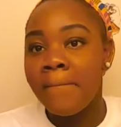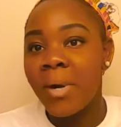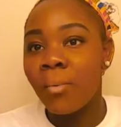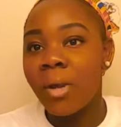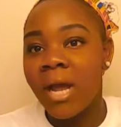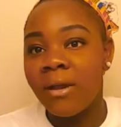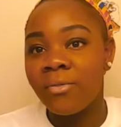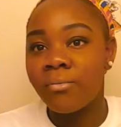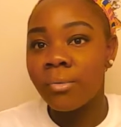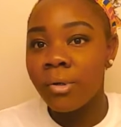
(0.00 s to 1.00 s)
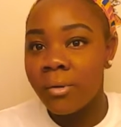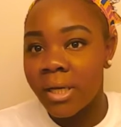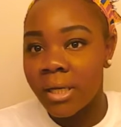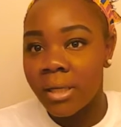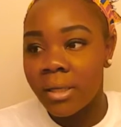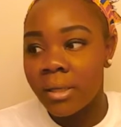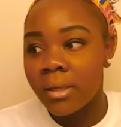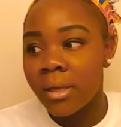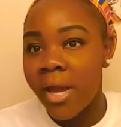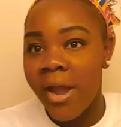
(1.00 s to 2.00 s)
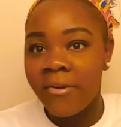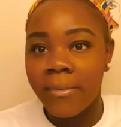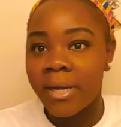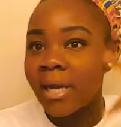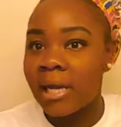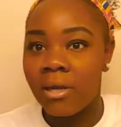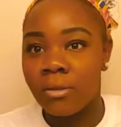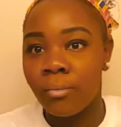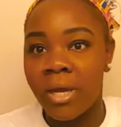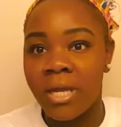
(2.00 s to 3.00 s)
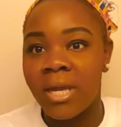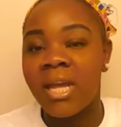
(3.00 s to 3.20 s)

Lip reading: But when I threw it, everybody got out of the way